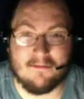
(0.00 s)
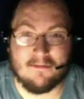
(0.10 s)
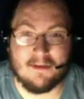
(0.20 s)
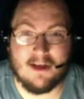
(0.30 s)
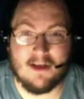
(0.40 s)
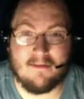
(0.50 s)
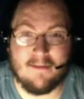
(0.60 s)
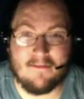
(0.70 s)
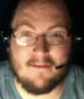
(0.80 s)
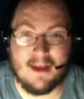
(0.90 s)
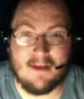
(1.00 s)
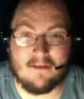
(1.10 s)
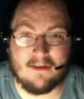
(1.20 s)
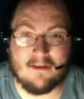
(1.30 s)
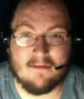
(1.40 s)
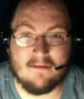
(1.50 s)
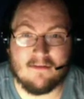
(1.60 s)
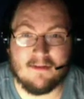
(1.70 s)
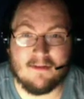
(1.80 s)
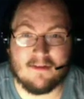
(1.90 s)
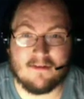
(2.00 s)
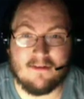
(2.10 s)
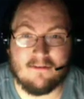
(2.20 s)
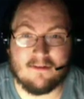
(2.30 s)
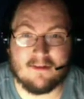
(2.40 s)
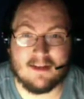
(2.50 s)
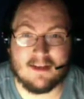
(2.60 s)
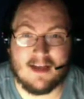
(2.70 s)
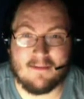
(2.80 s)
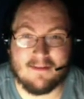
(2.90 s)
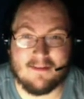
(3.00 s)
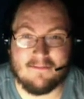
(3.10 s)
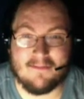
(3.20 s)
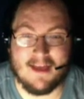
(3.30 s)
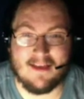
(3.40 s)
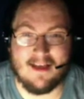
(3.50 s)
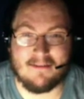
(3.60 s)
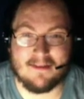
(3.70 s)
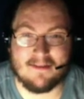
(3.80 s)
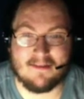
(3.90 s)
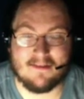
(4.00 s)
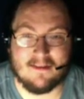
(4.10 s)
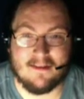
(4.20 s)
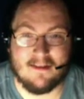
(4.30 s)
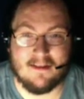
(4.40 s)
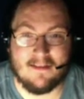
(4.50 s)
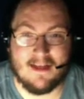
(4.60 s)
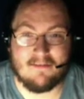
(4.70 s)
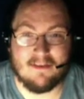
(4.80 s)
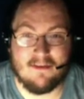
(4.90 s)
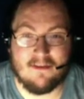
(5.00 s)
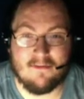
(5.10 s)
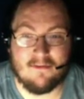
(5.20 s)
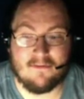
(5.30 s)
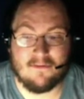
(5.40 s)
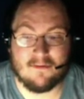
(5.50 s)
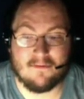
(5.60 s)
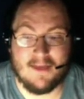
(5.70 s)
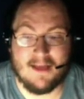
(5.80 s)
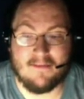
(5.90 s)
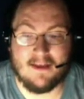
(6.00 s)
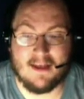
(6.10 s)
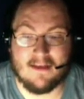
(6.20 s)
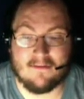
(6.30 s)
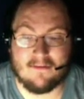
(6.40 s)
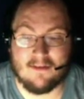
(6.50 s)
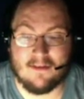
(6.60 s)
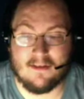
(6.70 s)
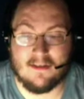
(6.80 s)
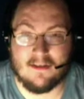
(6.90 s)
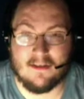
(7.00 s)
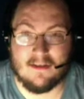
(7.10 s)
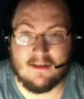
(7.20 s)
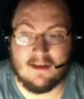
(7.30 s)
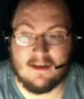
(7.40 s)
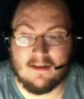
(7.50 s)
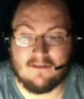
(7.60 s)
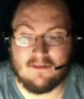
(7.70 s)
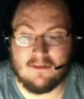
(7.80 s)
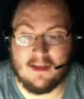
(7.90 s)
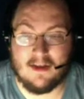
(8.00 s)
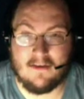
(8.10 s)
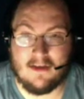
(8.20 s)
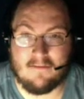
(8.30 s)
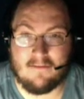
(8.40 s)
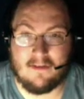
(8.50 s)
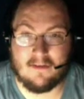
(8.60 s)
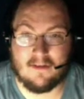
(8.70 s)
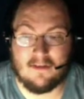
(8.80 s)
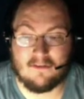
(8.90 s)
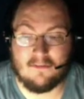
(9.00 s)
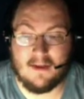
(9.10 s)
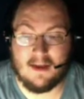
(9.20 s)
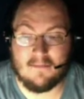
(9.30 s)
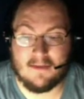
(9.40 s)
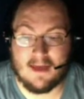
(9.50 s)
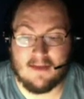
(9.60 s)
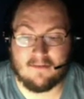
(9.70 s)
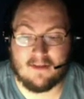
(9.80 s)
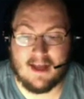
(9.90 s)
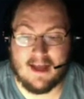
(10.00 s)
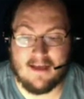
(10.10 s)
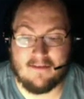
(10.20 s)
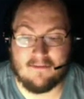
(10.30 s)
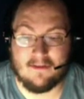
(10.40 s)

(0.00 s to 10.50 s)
we make videos on YouTube. We just don't lurk in the comments and make comments. That's what YouTube is for, is make videos. Additionally, out of all the social media accounts that I have,